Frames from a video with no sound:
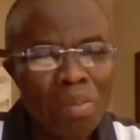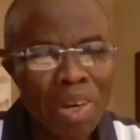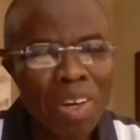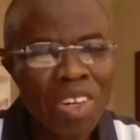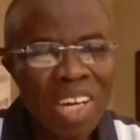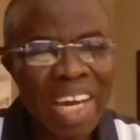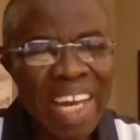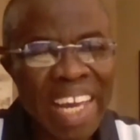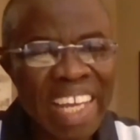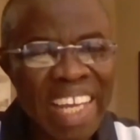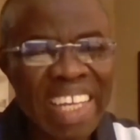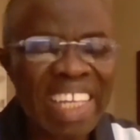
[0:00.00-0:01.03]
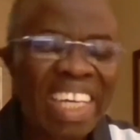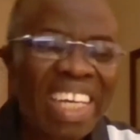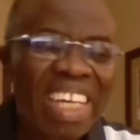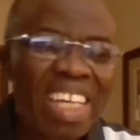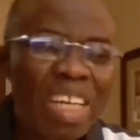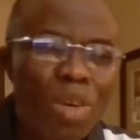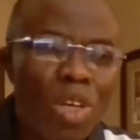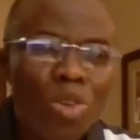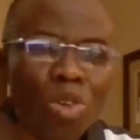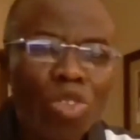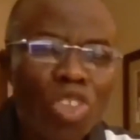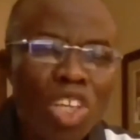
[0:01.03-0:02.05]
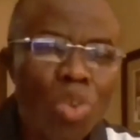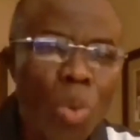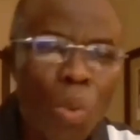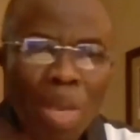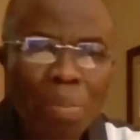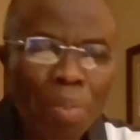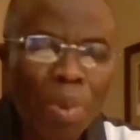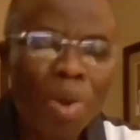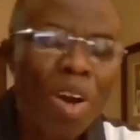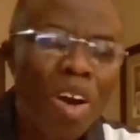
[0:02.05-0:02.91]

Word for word: But on the other hand, he will use his whip